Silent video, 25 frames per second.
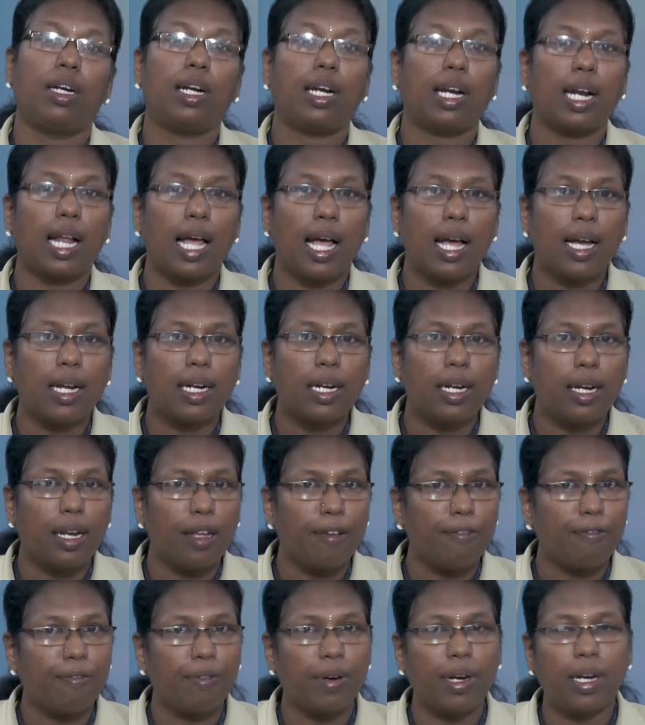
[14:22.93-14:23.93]
Track
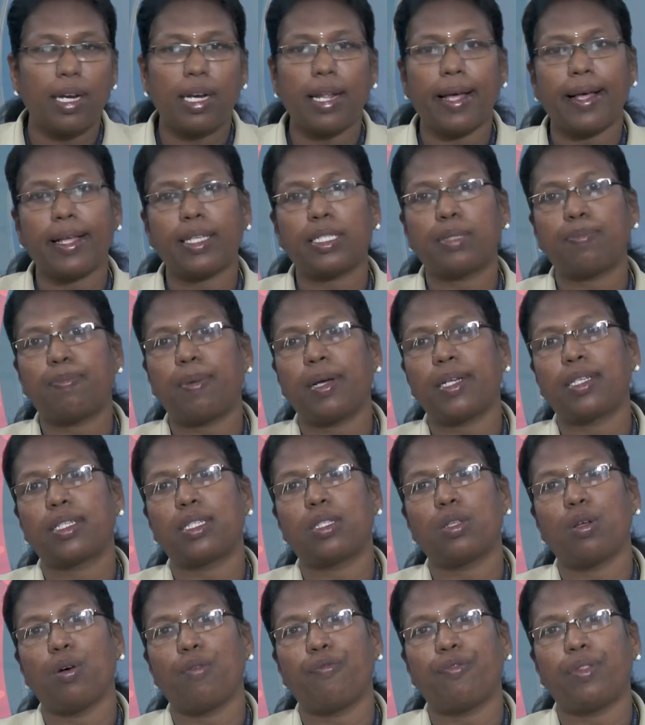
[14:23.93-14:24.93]
different
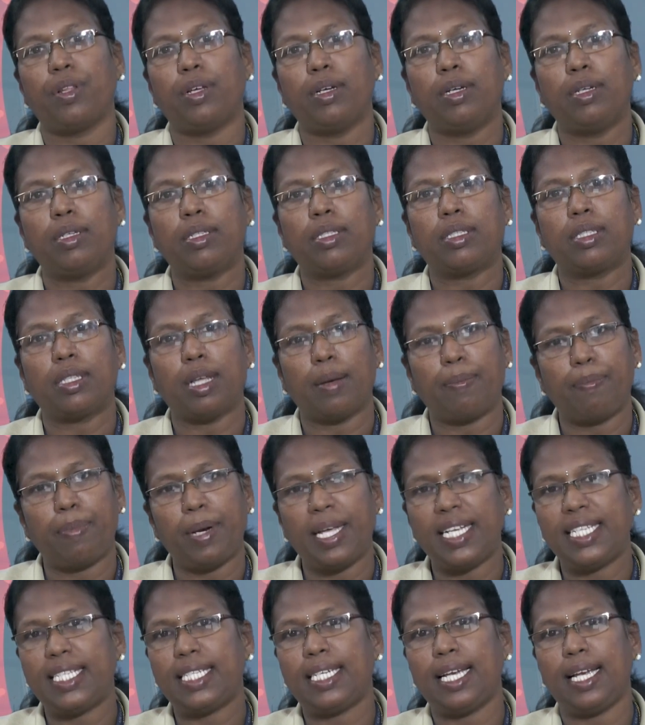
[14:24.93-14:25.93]
aspects of the
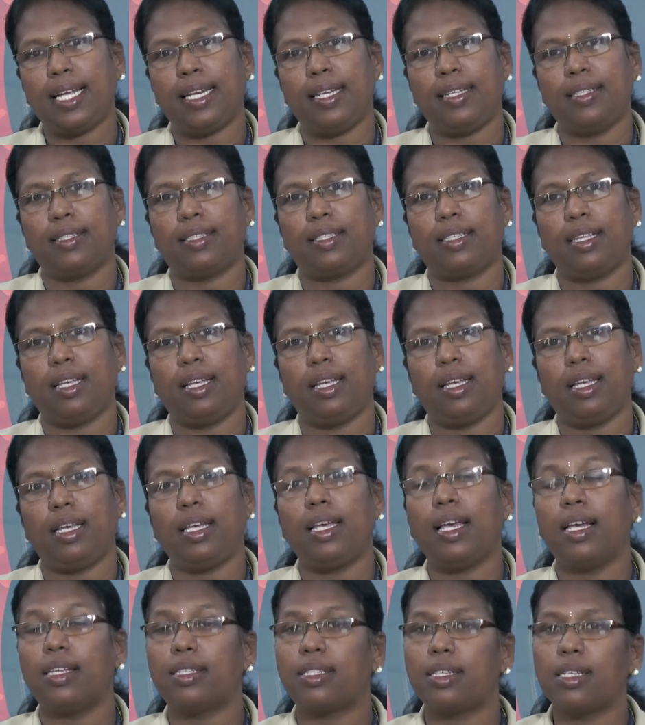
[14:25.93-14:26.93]
supply chain is
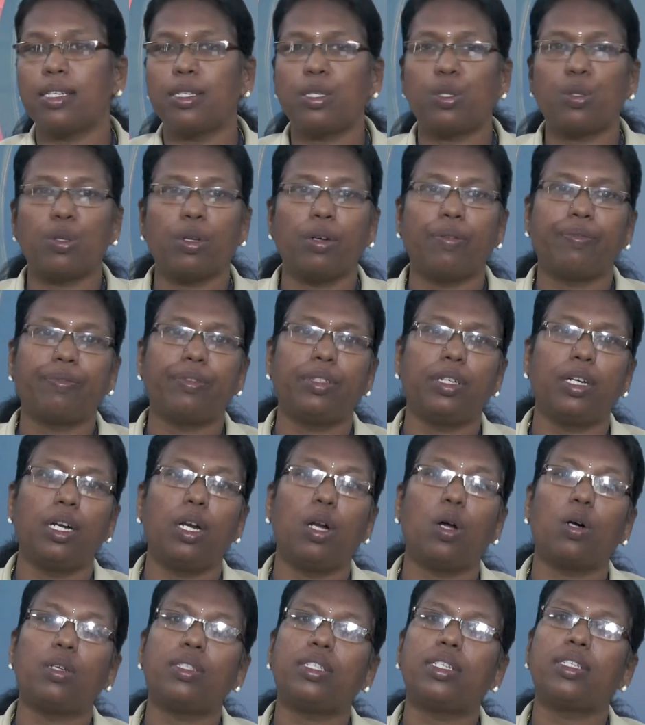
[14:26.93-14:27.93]
the essence of the
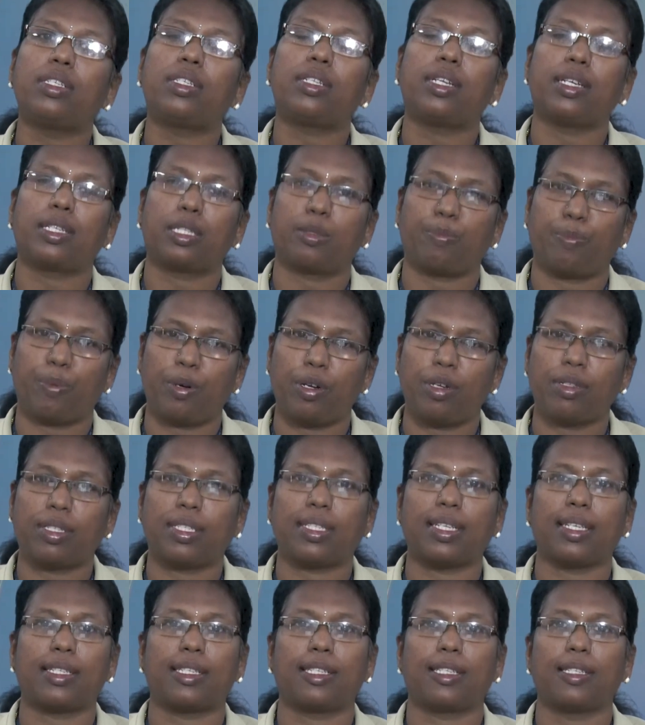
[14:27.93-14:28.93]
logistics
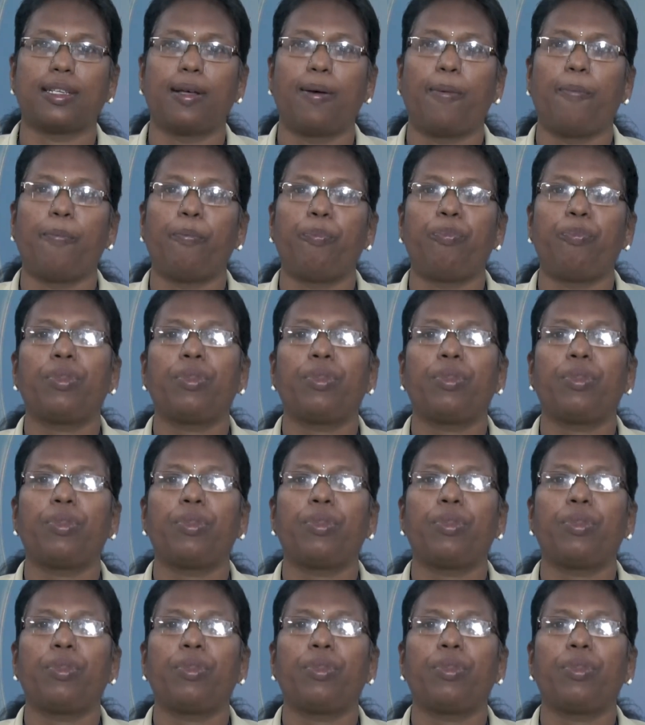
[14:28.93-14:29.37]
process.